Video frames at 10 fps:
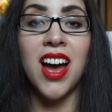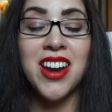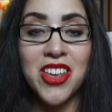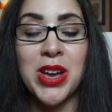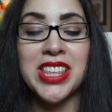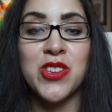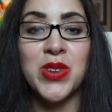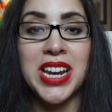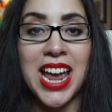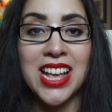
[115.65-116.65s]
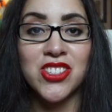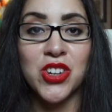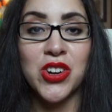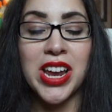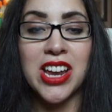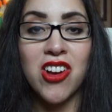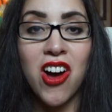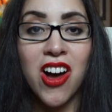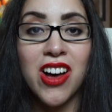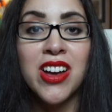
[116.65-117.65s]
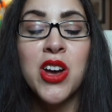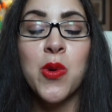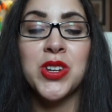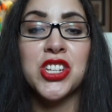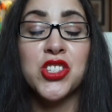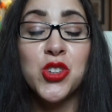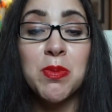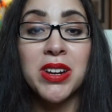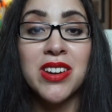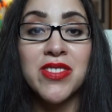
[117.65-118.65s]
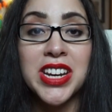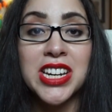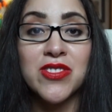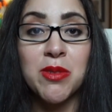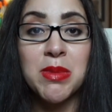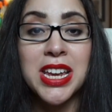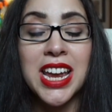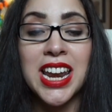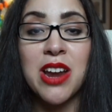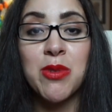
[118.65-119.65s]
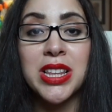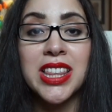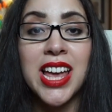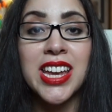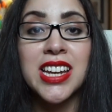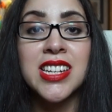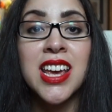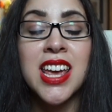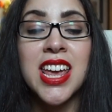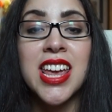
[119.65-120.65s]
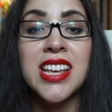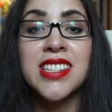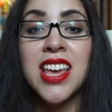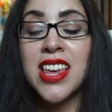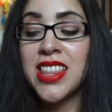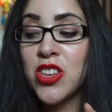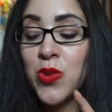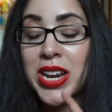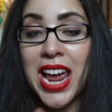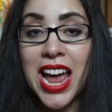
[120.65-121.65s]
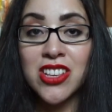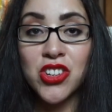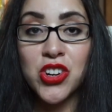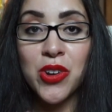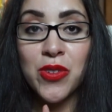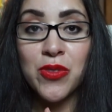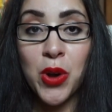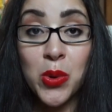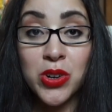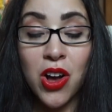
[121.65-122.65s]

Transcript: Another way that you can answer a call, which is super convenient for me and I really like it, is that you can answer your phone